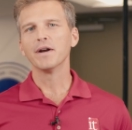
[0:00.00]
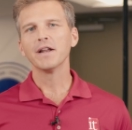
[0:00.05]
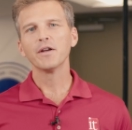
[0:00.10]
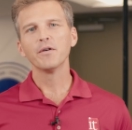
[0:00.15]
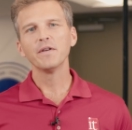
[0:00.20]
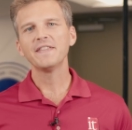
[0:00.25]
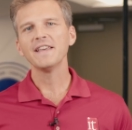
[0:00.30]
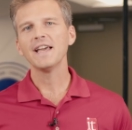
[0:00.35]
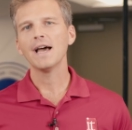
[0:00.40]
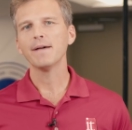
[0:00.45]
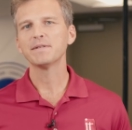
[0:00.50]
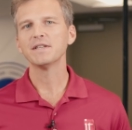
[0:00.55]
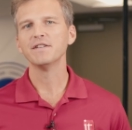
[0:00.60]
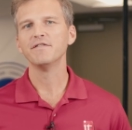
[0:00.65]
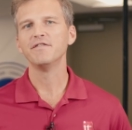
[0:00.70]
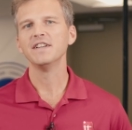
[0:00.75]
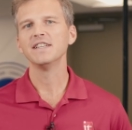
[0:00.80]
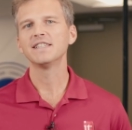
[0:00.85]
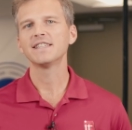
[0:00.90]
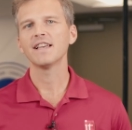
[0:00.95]
Printing with the Epson
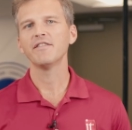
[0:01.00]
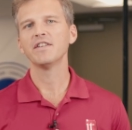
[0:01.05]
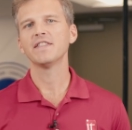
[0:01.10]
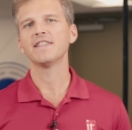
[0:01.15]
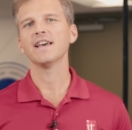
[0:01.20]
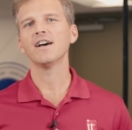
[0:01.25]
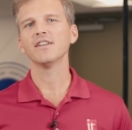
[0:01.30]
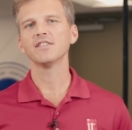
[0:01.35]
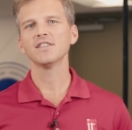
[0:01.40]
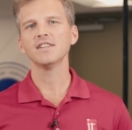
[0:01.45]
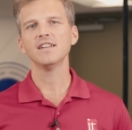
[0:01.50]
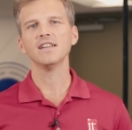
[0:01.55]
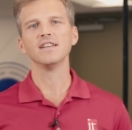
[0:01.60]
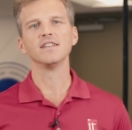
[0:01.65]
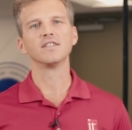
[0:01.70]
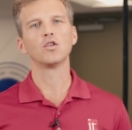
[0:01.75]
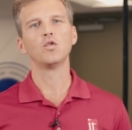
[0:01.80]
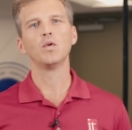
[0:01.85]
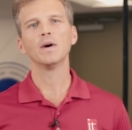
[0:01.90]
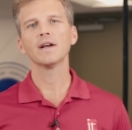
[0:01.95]
V seven thousand
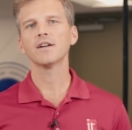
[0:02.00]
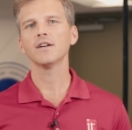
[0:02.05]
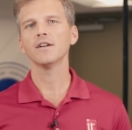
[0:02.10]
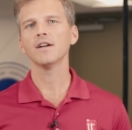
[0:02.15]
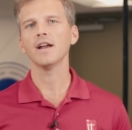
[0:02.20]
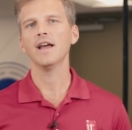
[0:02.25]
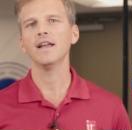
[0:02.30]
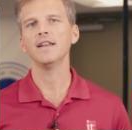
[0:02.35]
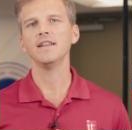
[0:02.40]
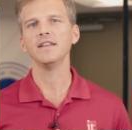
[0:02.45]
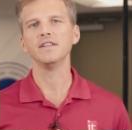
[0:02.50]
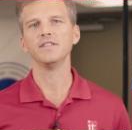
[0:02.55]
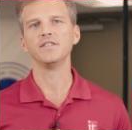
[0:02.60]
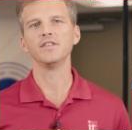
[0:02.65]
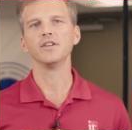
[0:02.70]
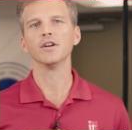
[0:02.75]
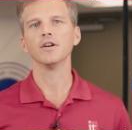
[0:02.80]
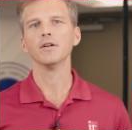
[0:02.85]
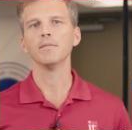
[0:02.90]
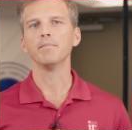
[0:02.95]
is quicker and
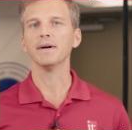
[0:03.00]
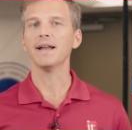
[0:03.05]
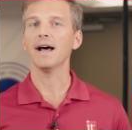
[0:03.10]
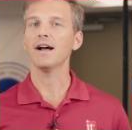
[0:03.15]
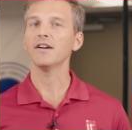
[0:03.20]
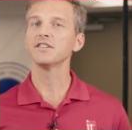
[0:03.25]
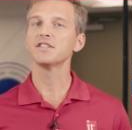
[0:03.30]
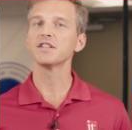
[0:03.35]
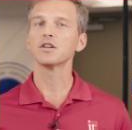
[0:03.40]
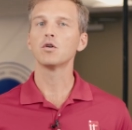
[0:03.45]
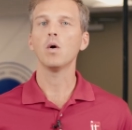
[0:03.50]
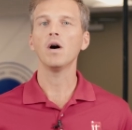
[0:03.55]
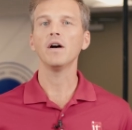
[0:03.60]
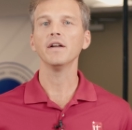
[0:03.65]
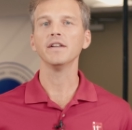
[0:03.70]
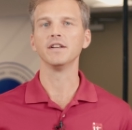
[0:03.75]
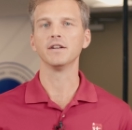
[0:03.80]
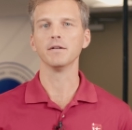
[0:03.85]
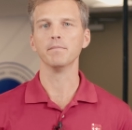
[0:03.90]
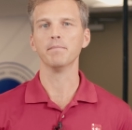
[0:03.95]
easier, but how does the
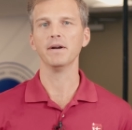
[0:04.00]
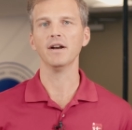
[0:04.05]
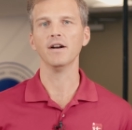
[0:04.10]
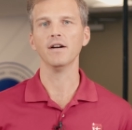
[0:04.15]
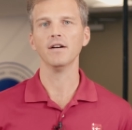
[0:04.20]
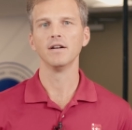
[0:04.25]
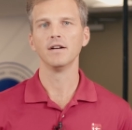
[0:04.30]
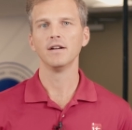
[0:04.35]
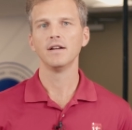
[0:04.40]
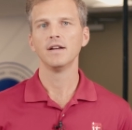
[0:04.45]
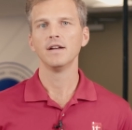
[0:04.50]
quality compare?